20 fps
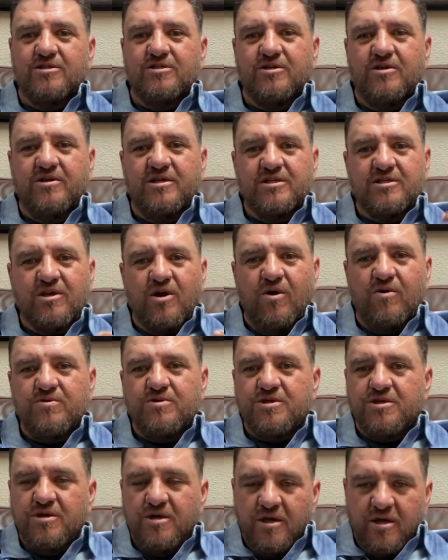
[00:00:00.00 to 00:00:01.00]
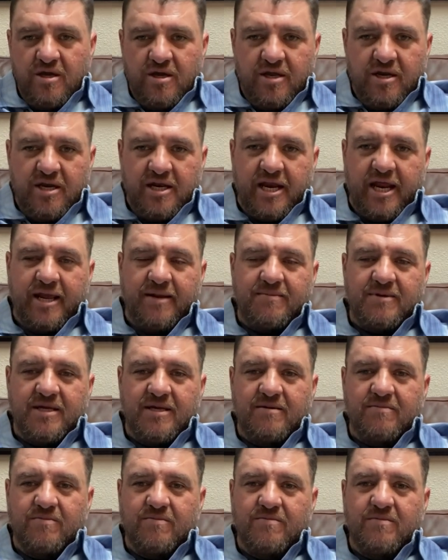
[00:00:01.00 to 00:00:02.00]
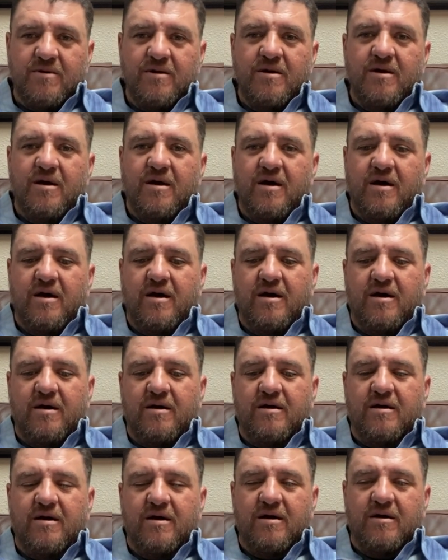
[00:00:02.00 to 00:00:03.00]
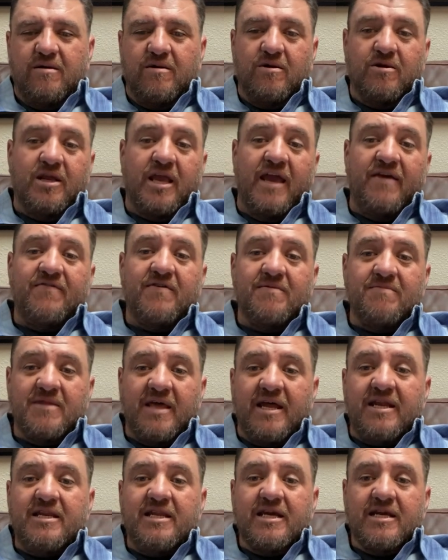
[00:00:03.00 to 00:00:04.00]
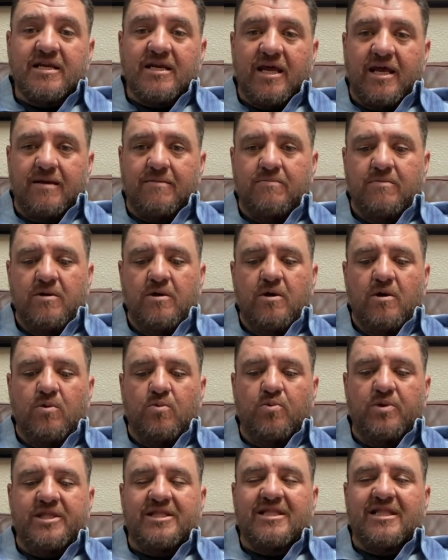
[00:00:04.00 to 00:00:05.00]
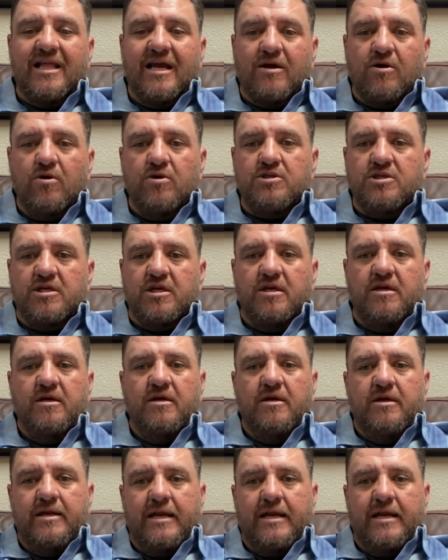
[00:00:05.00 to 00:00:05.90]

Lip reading: So his coach named him or gave him that nickname, Huitlacoche.